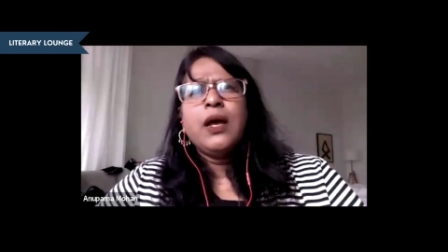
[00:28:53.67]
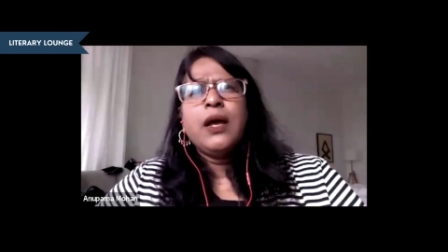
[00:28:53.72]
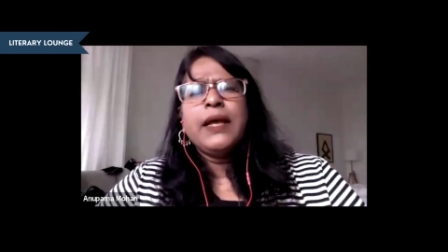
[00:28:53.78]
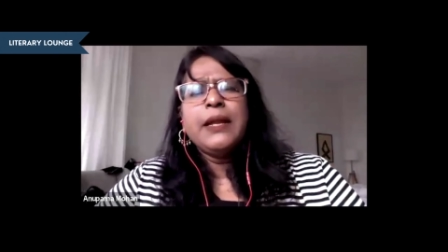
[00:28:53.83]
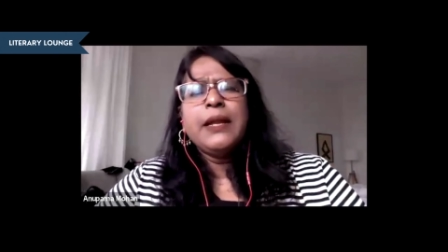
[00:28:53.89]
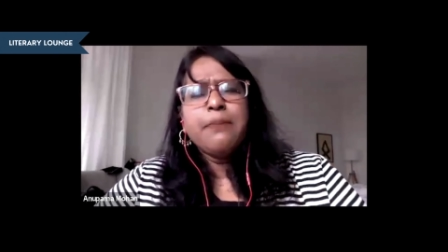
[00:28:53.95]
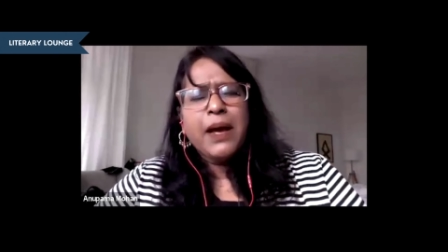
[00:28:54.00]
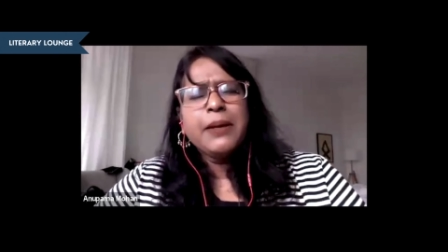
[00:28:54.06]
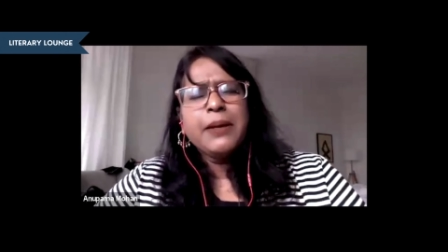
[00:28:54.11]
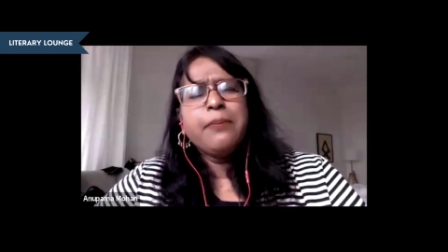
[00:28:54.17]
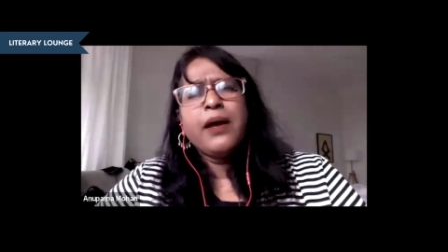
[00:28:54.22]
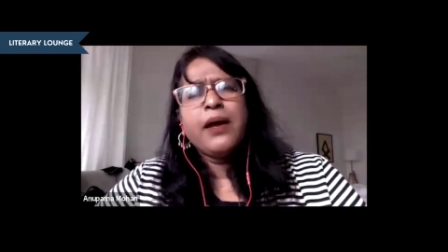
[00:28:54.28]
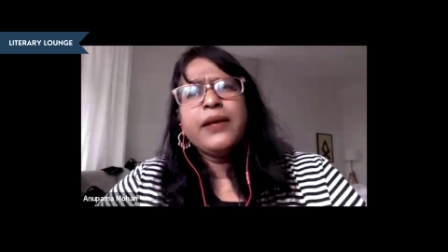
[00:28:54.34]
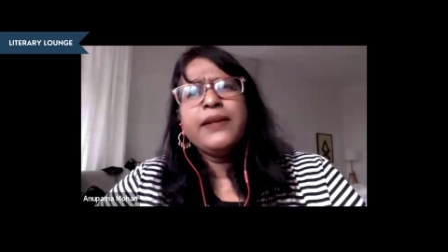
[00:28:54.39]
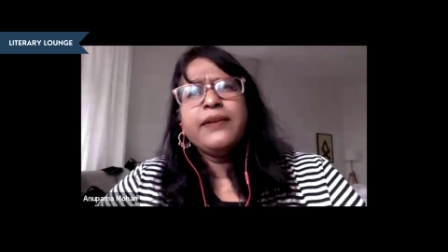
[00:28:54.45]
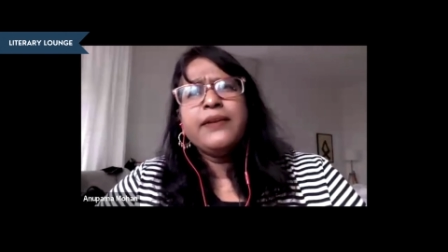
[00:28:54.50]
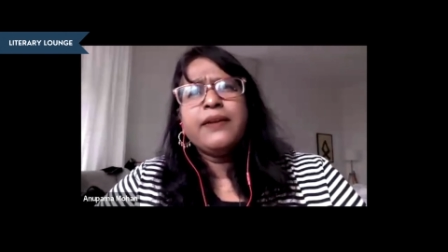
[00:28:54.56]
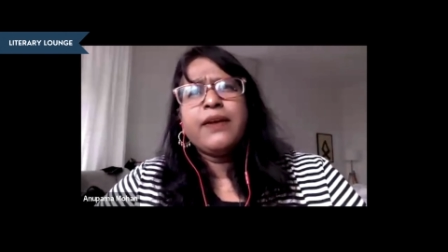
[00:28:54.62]
in my
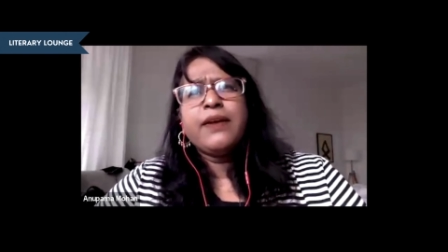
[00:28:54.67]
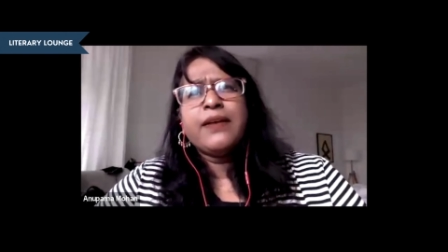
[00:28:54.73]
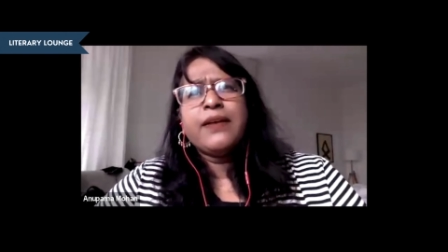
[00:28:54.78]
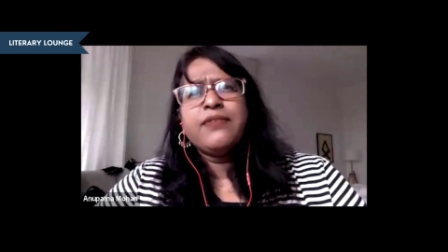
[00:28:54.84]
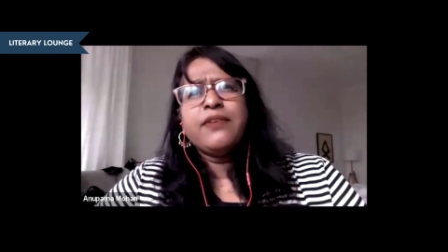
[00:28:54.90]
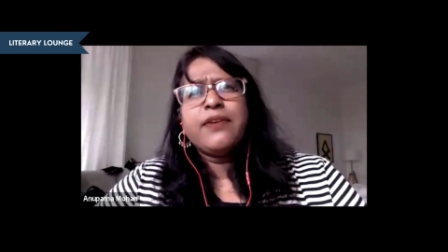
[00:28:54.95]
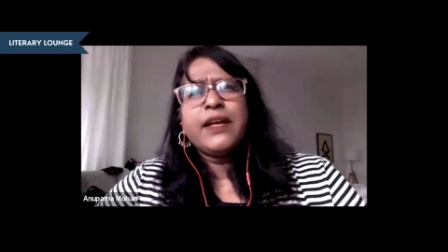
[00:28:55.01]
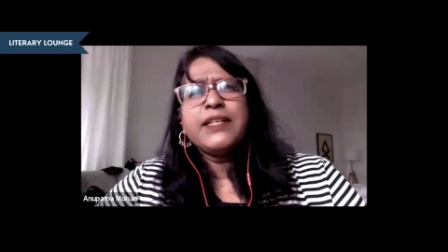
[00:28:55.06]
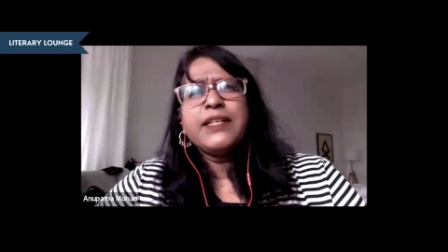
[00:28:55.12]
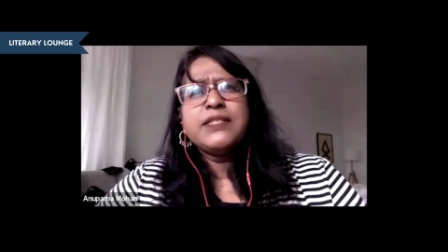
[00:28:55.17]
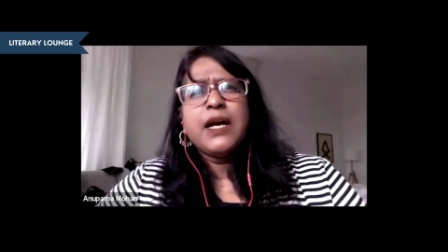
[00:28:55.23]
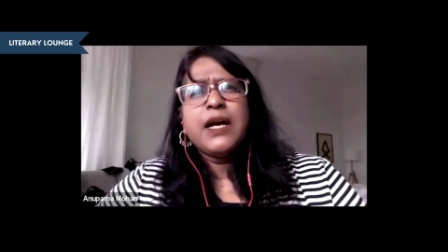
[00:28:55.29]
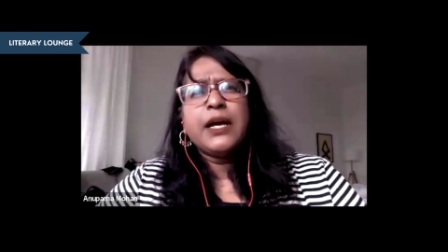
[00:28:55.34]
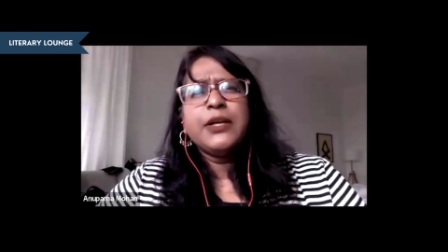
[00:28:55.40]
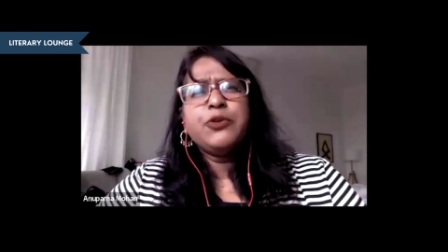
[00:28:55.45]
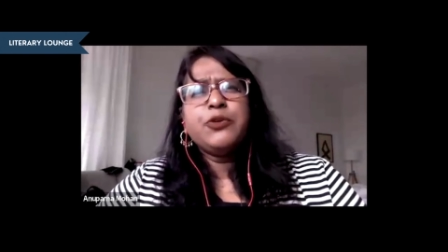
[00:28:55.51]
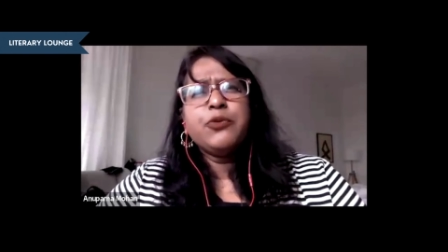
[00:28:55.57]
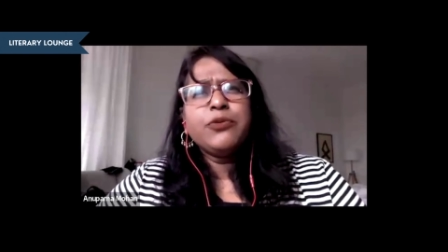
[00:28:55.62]
mind as a writer
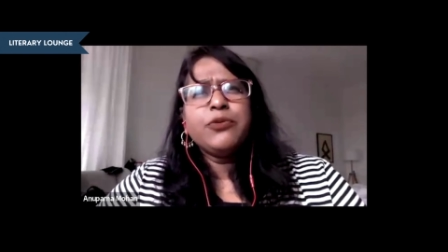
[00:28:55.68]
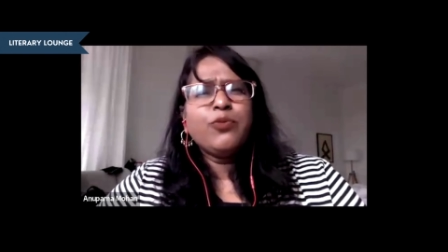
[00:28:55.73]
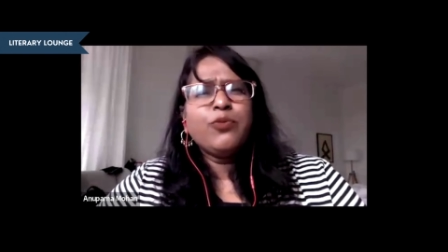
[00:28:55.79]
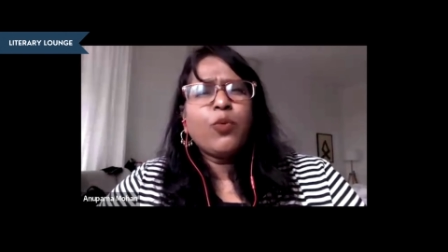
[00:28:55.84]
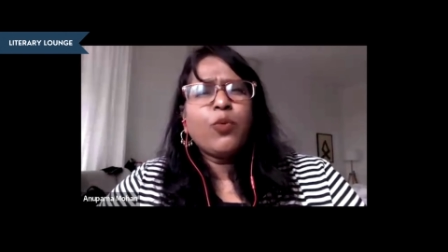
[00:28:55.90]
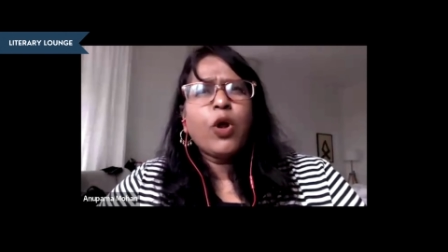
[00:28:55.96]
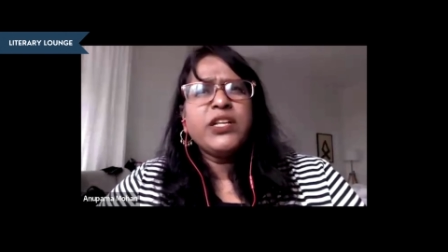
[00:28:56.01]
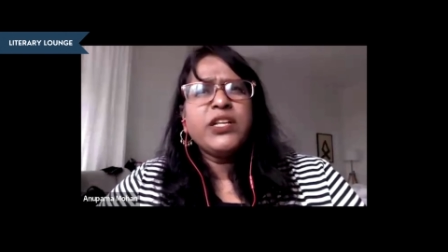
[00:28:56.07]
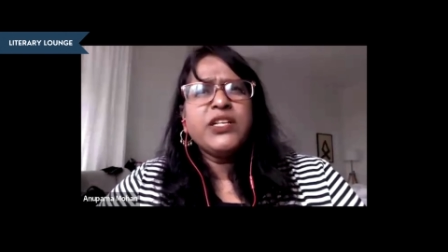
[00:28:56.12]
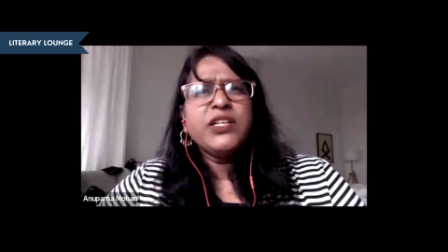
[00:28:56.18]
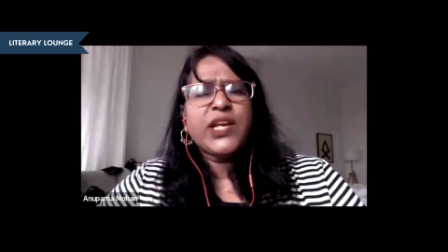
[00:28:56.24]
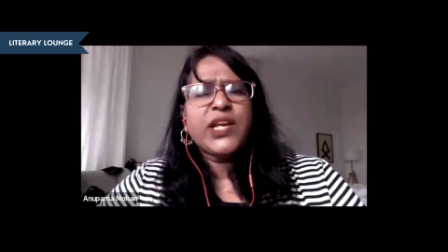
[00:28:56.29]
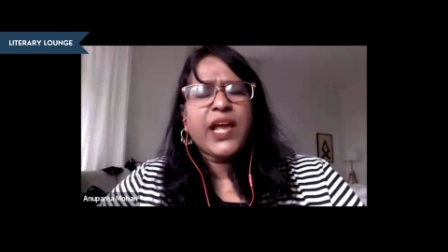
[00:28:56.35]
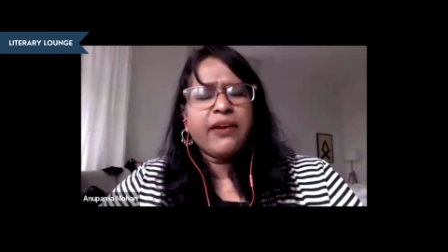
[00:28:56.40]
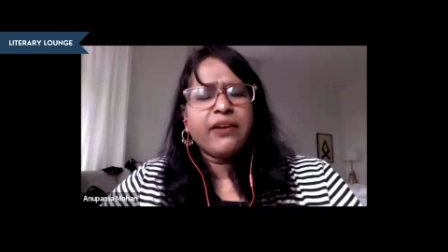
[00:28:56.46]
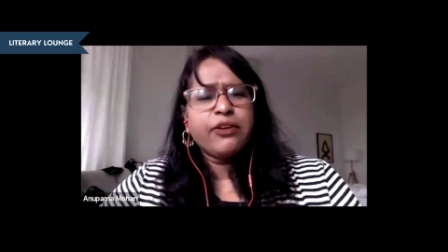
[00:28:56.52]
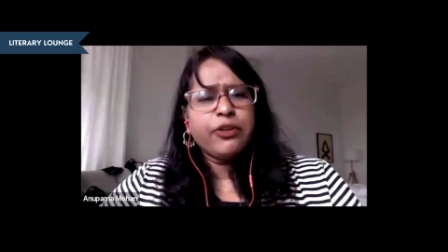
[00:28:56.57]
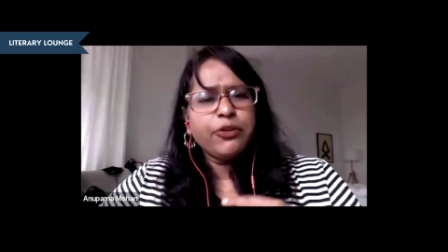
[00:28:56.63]
i don't want each
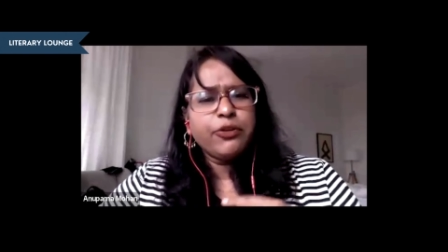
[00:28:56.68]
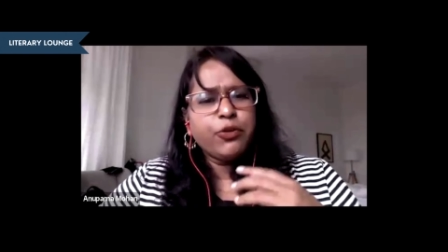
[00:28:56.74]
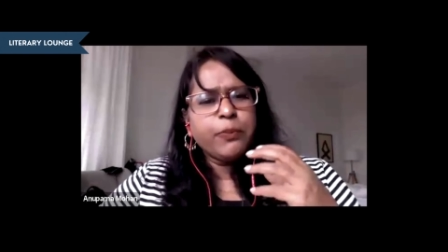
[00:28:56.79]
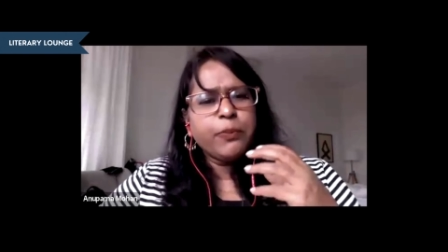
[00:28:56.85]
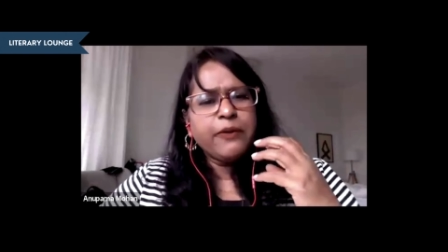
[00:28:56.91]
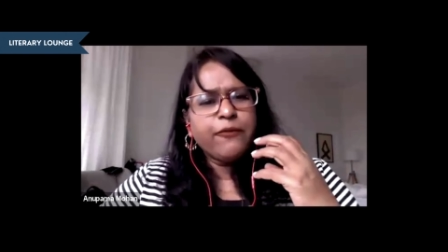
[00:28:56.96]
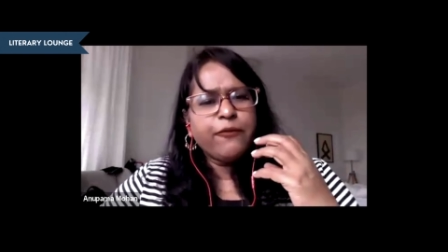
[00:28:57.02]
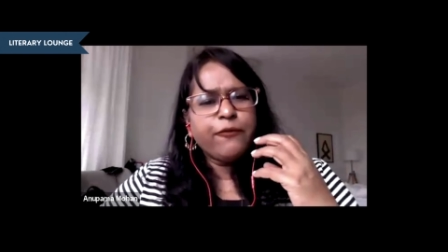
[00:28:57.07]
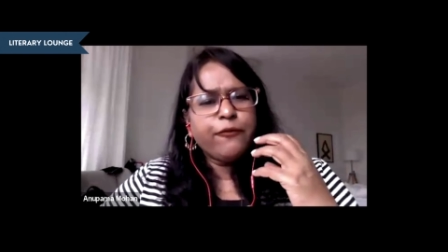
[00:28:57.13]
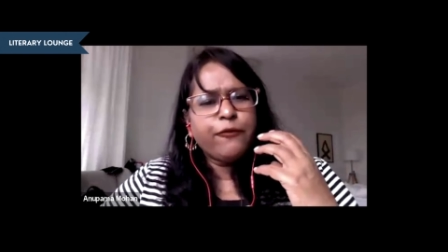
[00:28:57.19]
character to be